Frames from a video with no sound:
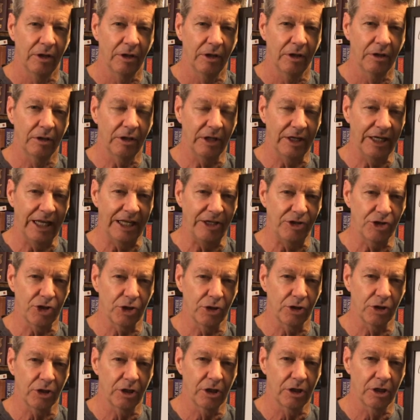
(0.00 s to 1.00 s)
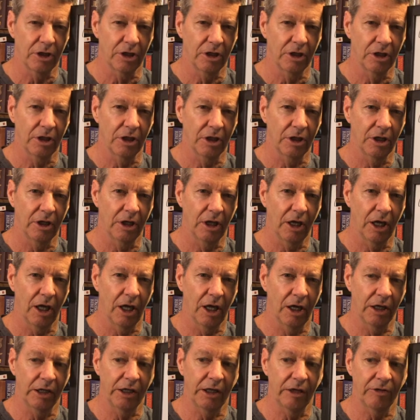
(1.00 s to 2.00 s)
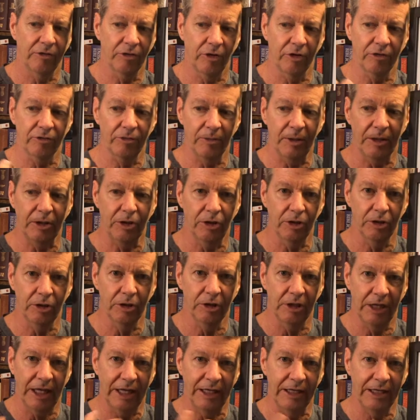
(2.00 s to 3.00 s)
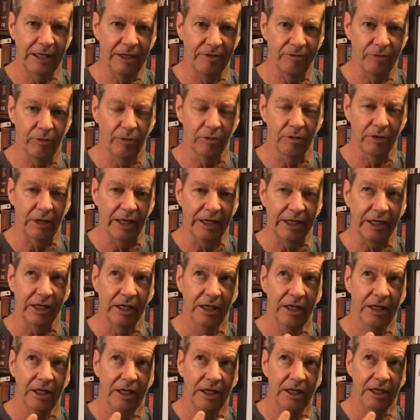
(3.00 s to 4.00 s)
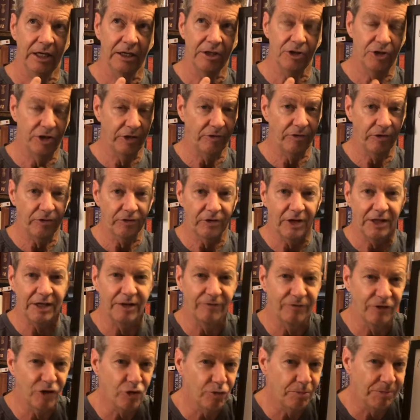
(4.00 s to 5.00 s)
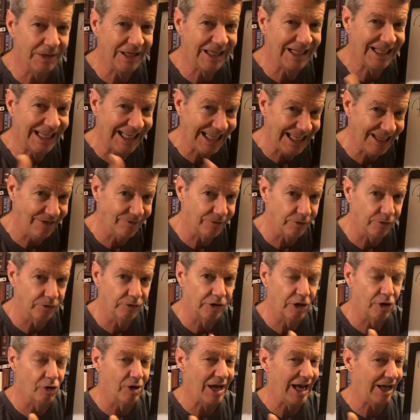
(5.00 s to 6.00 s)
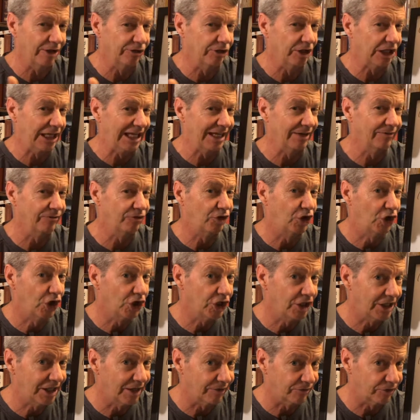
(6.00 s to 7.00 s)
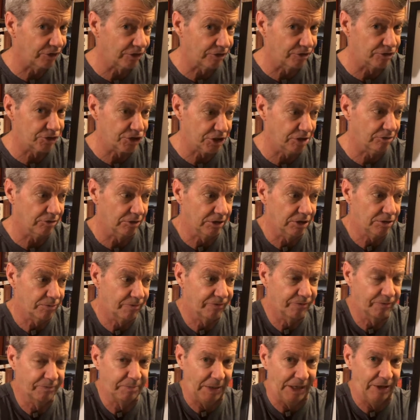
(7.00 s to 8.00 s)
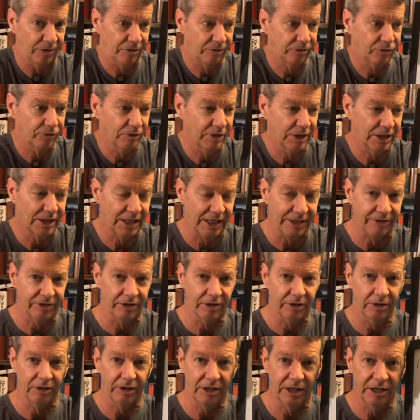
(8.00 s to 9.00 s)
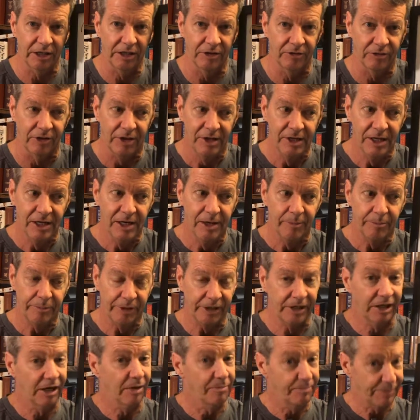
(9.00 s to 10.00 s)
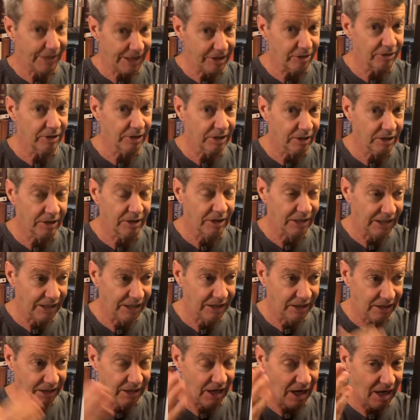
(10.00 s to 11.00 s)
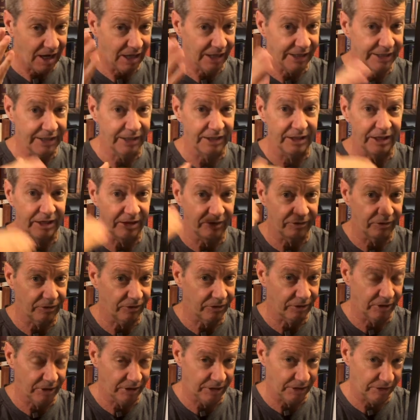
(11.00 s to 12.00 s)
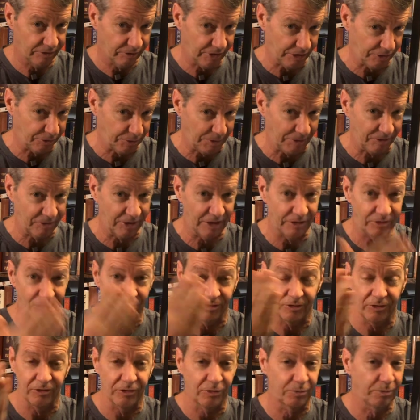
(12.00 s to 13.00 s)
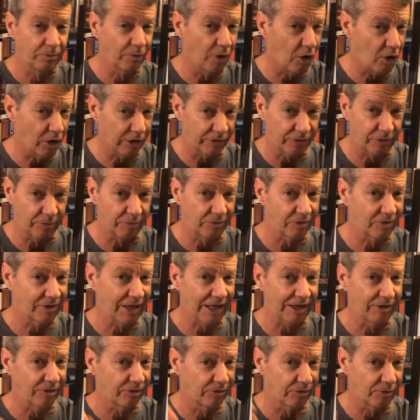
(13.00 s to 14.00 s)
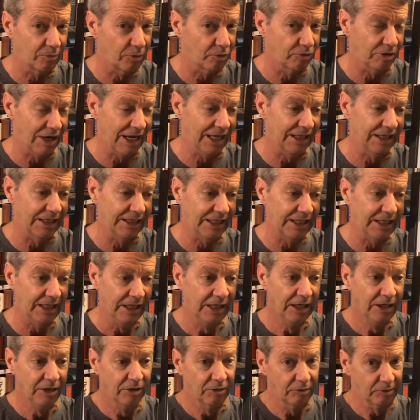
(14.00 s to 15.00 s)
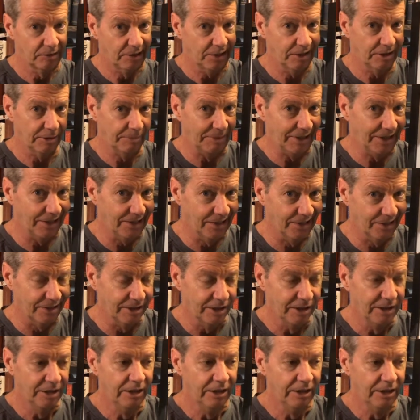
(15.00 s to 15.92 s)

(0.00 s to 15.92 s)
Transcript: the nature, and it talks about good and evil. Like Jesus said, if you be an evil, know how to give good gifts to your children. Parents really like their kids, but compared to God and His and His expectations, His awesome standards of morality, kind of bad